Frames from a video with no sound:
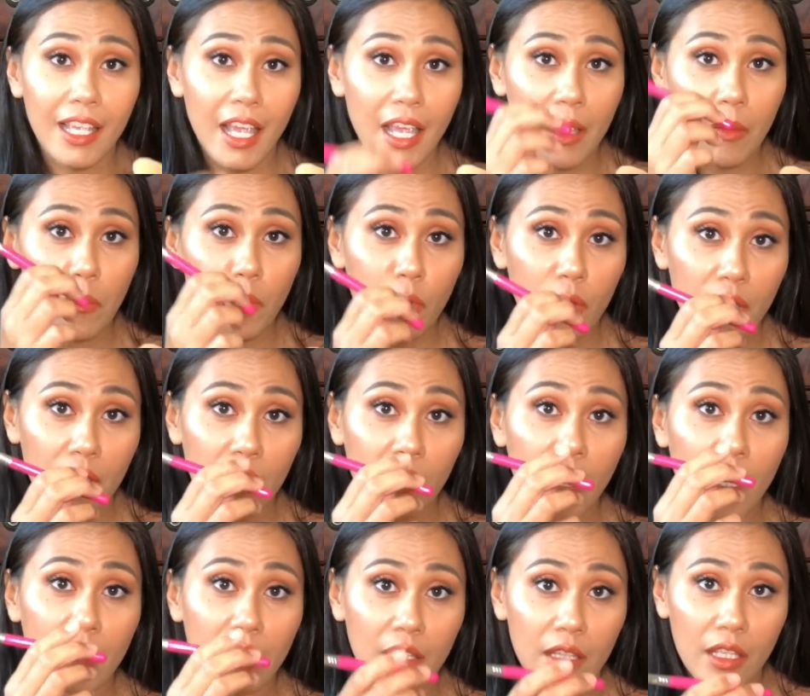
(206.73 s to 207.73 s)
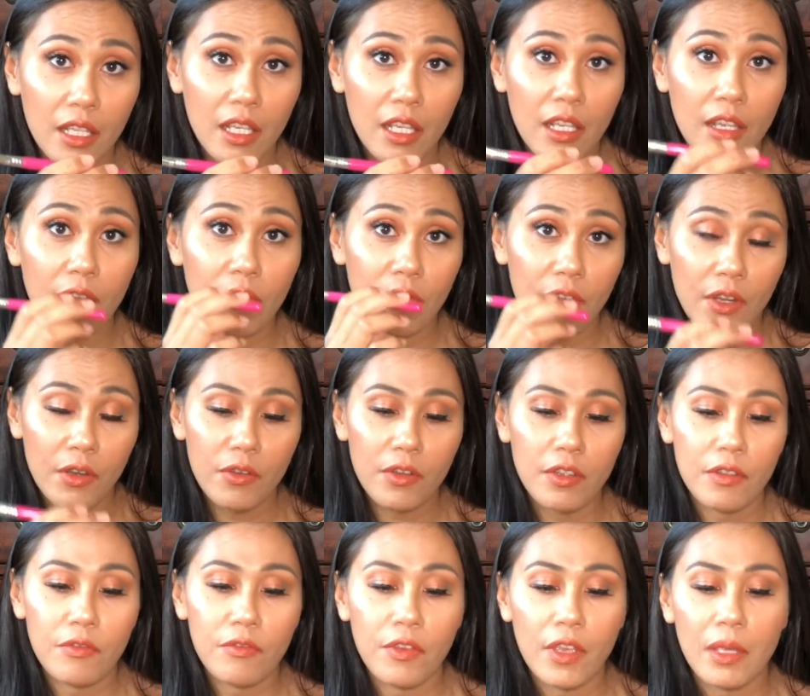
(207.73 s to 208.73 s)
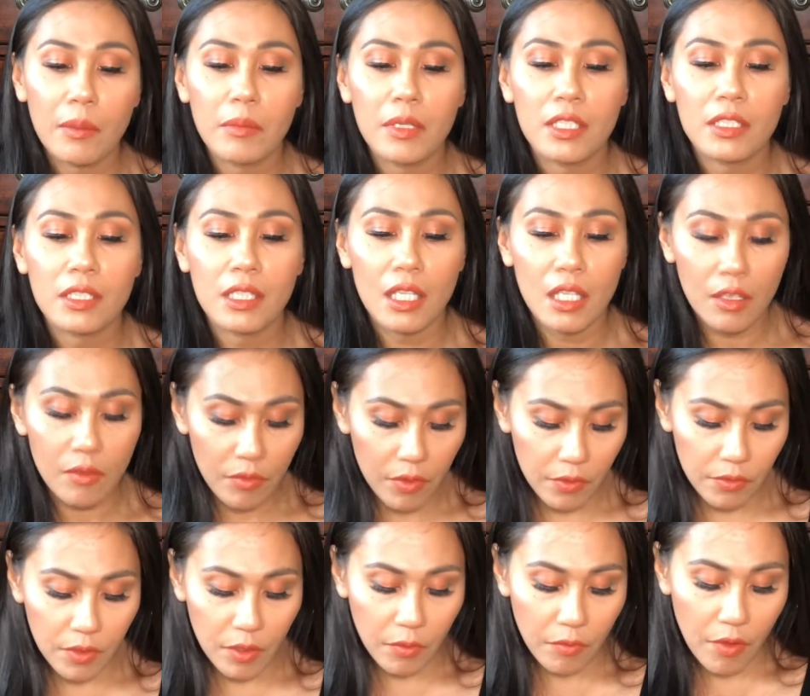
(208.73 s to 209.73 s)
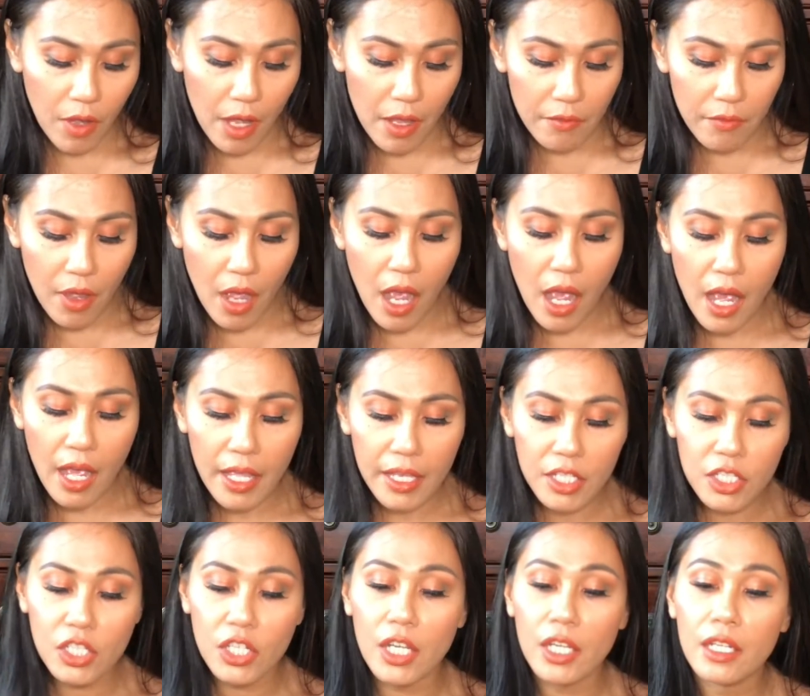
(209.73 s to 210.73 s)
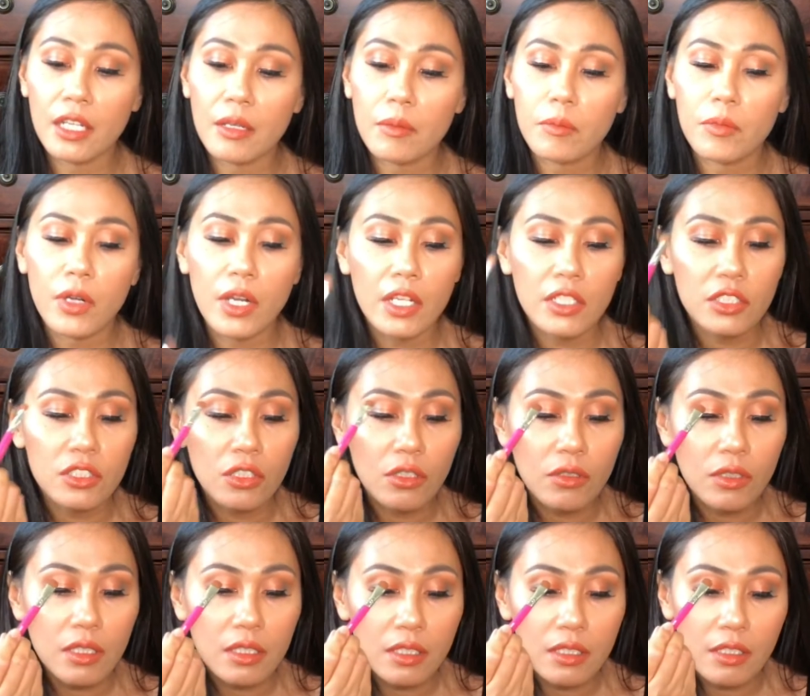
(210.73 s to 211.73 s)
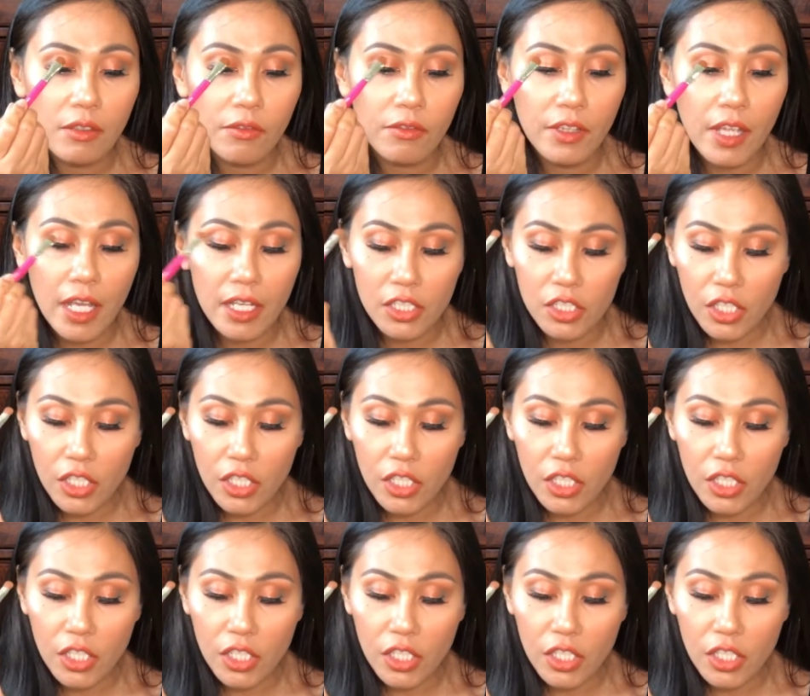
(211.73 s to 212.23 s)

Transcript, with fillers: came with the very famous E55 eye shading brush. So this is a flat